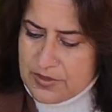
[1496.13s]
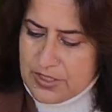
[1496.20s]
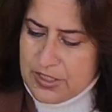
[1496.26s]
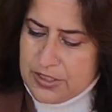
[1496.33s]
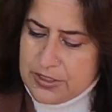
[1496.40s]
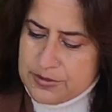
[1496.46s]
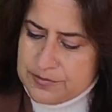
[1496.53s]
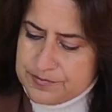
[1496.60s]

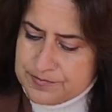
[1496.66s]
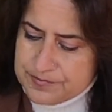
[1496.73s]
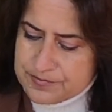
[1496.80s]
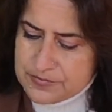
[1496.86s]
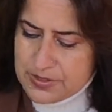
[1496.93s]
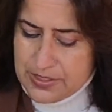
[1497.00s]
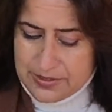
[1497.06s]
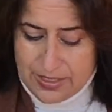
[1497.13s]
Okay,
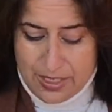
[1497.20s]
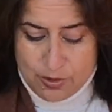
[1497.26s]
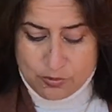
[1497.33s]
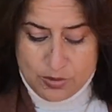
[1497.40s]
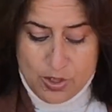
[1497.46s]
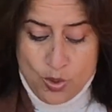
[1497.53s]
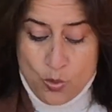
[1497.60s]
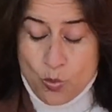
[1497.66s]

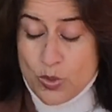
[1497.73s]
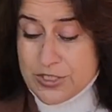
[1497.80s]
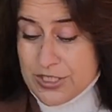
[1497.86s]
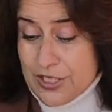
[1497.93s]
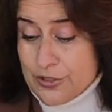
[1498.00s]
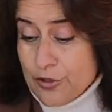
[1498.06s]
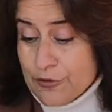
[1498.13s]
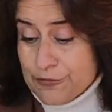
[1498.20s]
now what
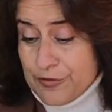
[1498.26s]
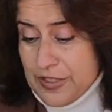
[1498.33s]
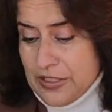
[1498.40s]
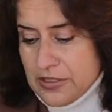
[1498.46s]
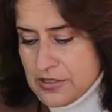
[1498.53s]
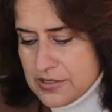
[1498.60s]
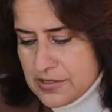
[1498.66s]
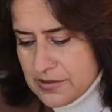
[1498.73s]
are your
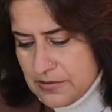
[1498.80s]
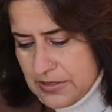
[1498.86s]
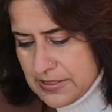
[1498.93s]
fears?